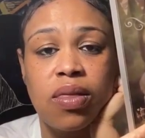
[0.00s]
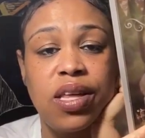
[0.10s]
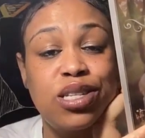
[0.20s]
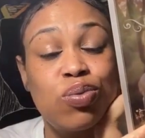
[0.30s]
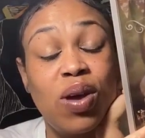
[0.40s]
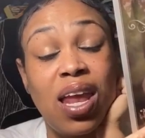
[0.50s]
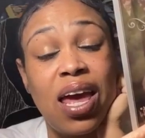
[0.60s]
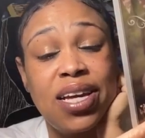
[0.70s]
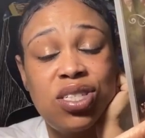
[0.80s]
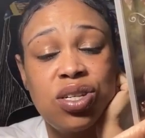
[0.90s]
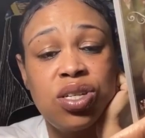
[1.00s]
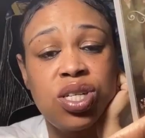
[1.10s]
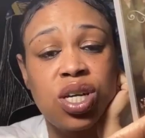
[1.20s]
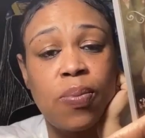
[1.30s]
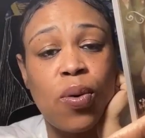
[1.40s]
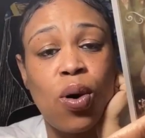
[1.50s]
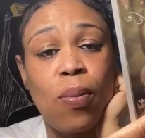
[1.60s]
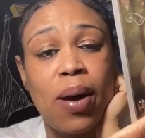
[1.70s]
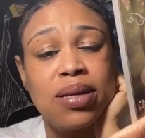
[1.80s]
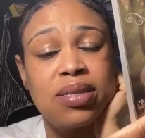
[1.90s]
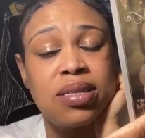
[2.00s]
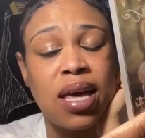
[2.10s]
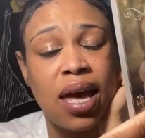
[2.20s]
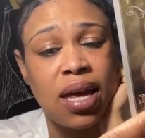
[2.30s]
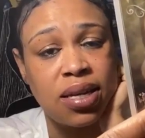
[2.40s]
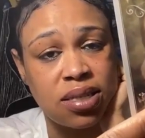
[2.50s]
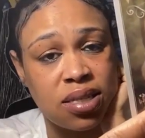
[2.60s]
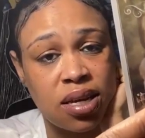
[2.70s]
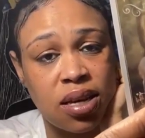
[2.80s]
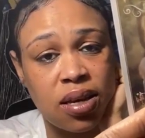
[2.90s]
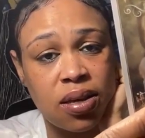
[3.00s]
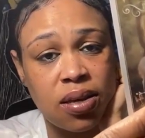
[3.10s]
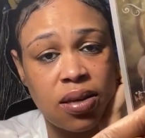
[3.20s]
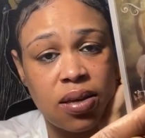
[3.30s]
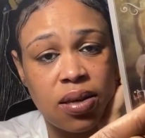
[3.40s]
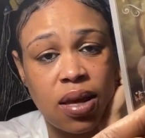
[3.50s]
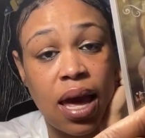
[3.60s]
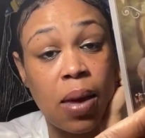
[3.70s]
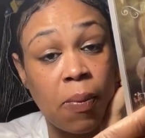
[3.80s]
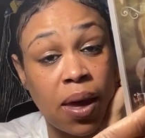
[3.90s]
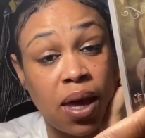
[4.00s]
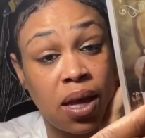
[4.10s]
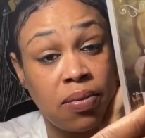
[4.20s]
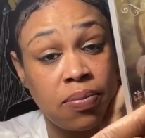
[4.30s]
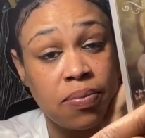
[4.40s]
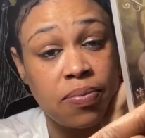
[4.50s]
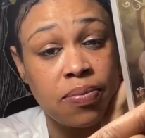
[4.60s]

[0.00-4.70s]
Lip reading: This relationship or my sanity. Amen.